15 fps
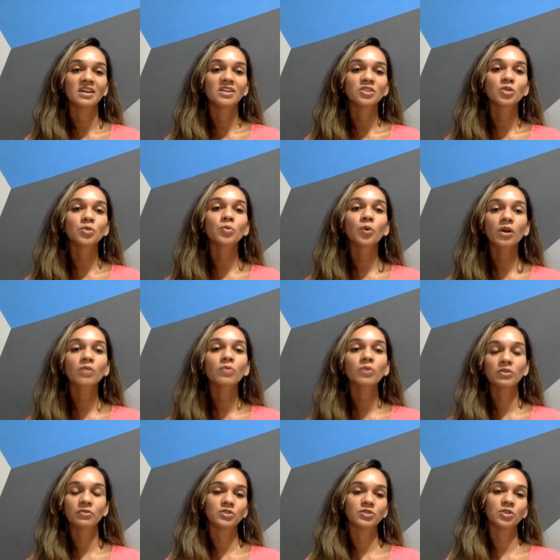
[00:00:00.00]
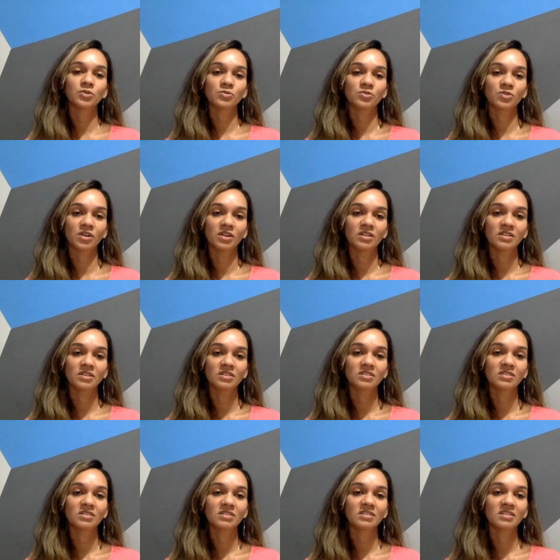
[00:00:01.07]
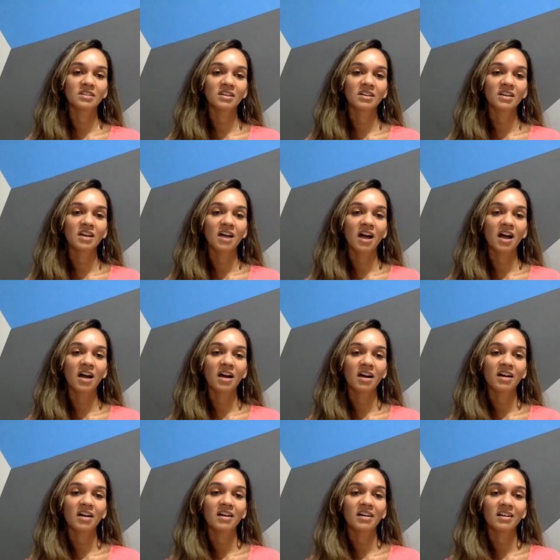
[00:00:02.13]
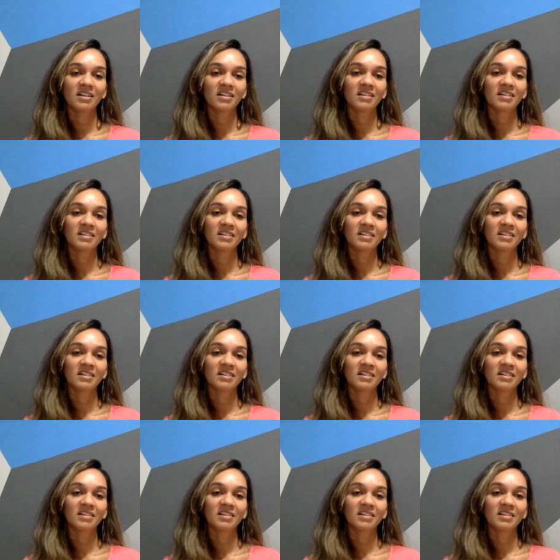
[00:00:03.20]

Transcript: work with children? And if I can